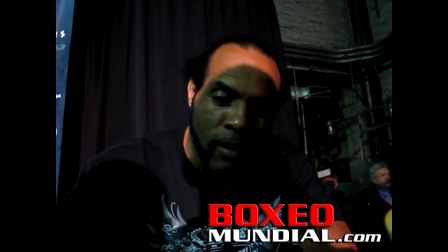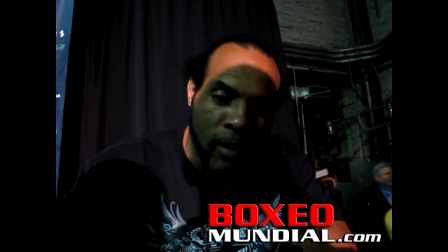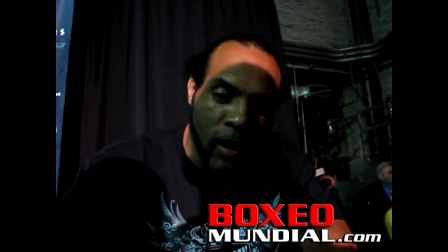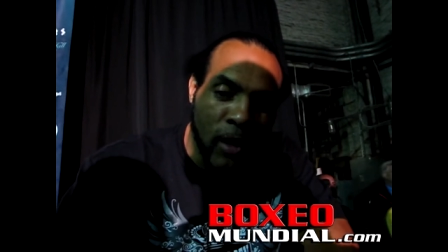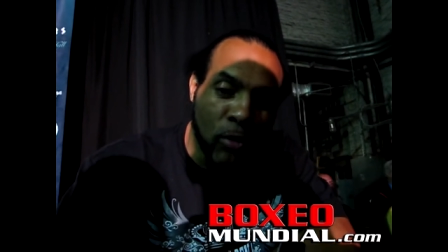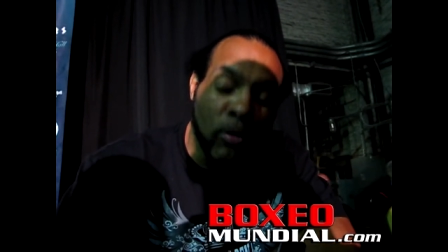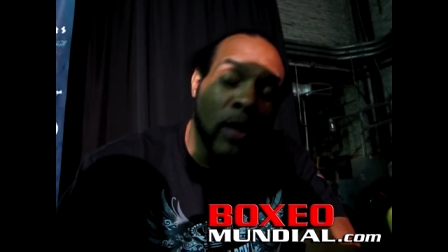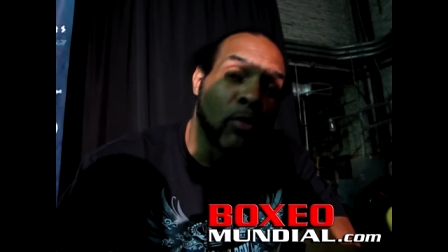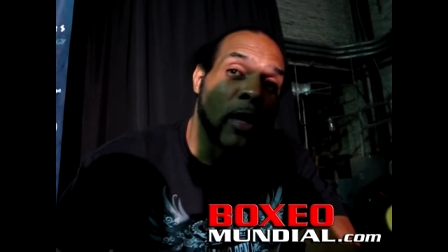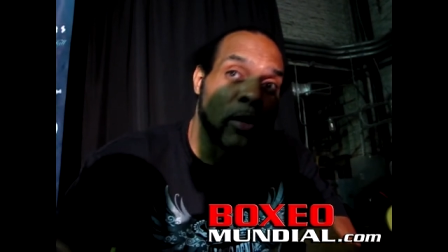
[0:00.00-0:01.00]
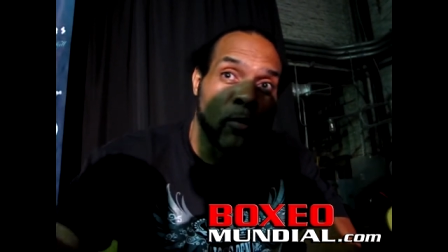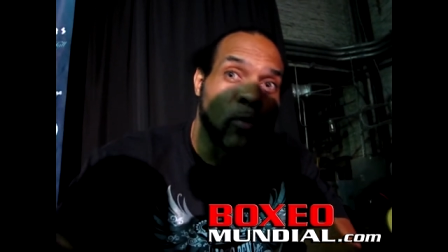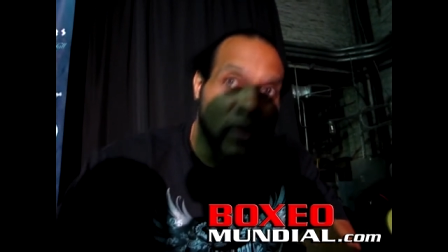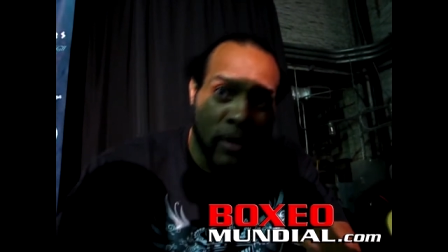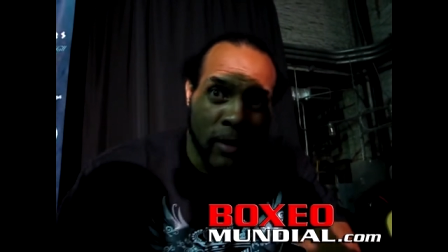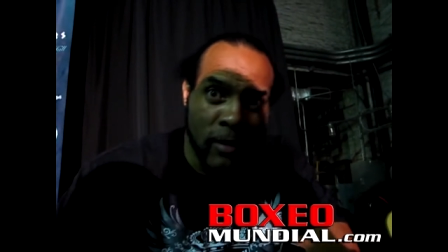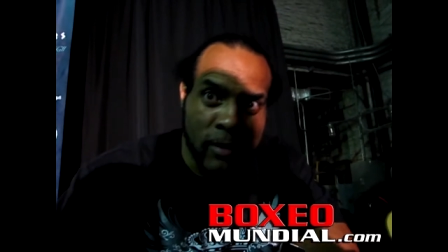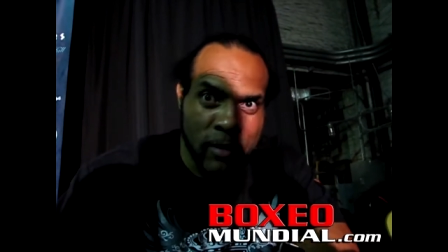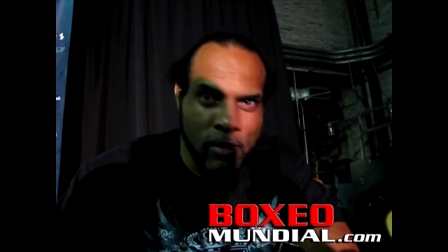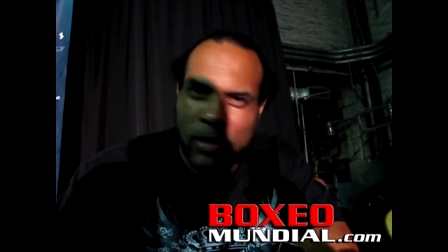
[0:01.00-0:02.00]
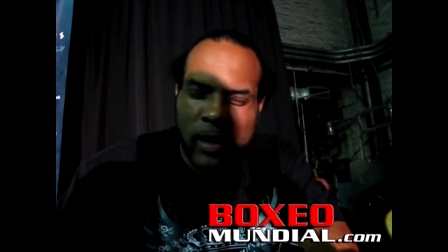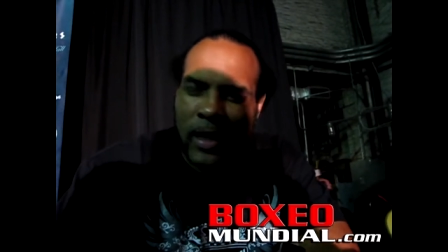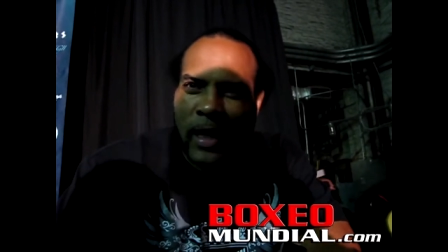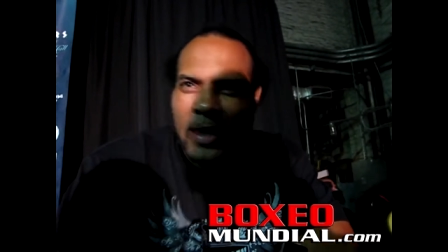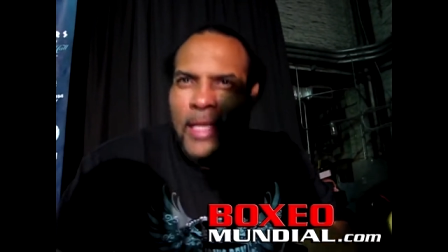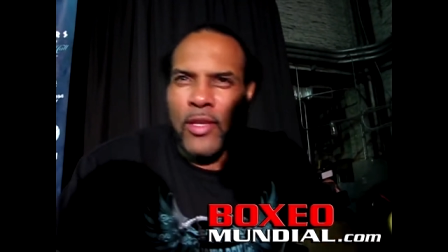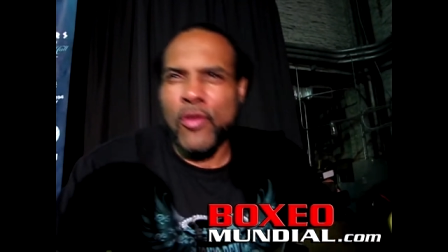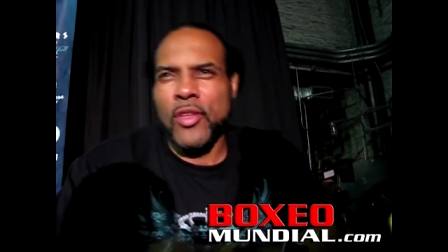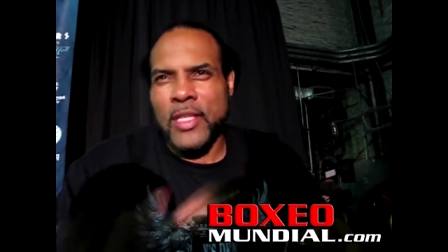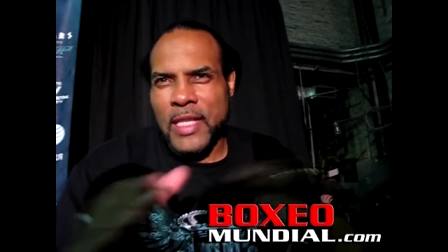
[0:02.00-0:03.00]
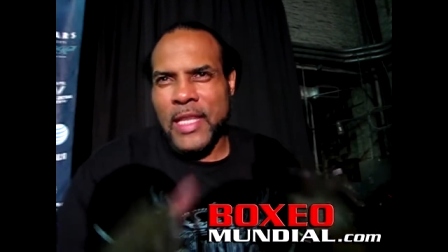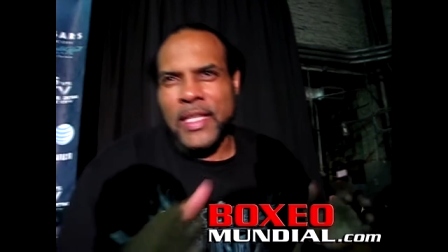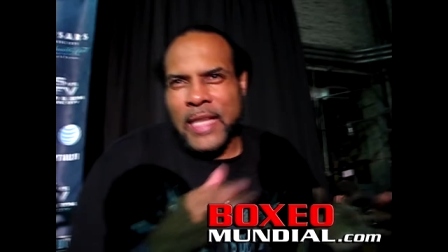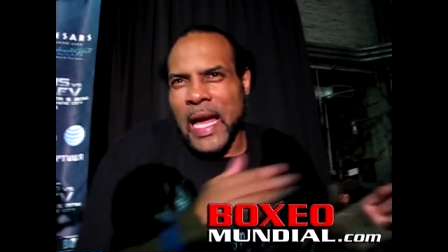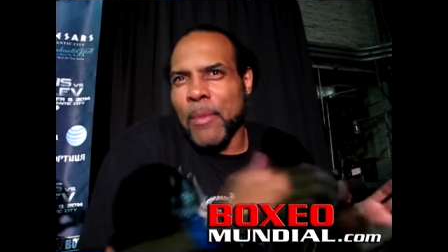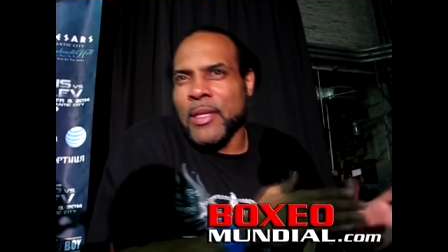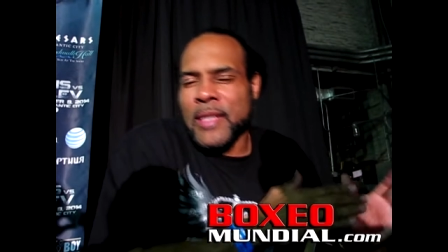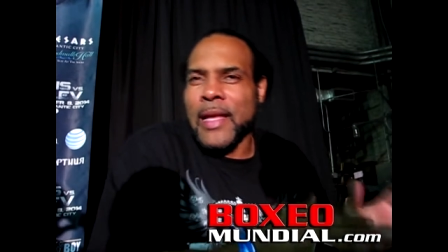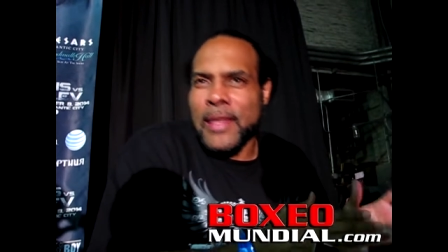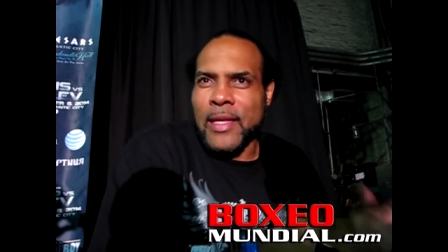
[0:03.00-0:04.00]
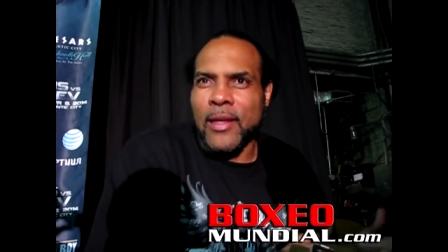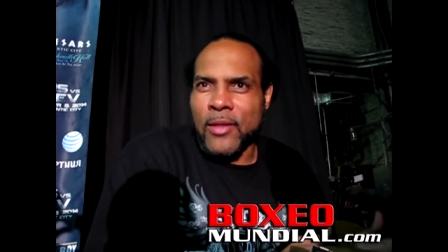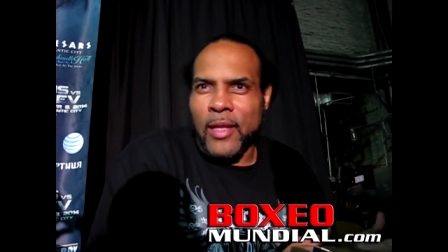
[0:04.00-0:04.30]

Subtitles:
He can do that in 2014. You can just see the timing's not there.